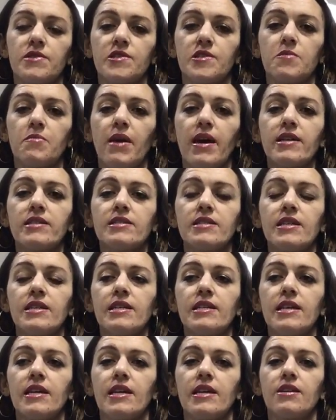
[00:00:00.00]

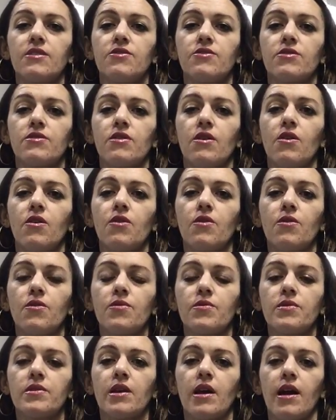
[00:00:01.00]
respected in your
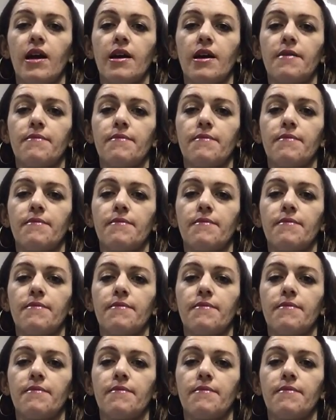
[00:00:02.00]
own